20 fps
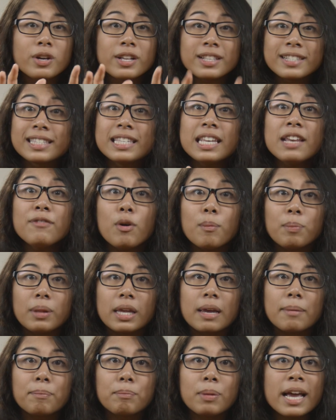
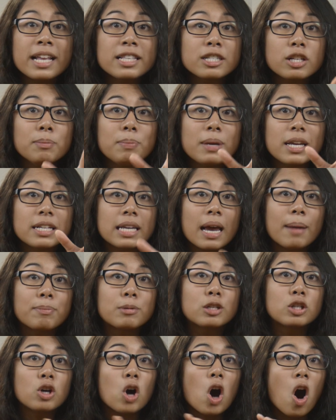conceivably, plants could be
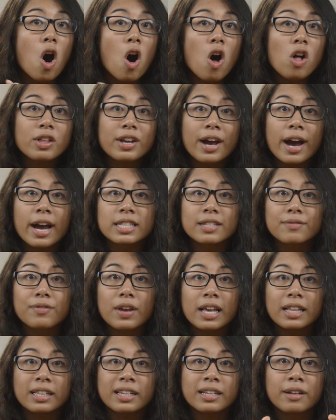adapted to all kinds of
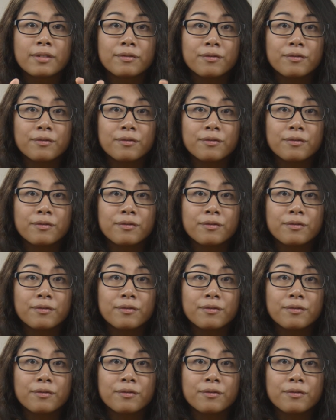alien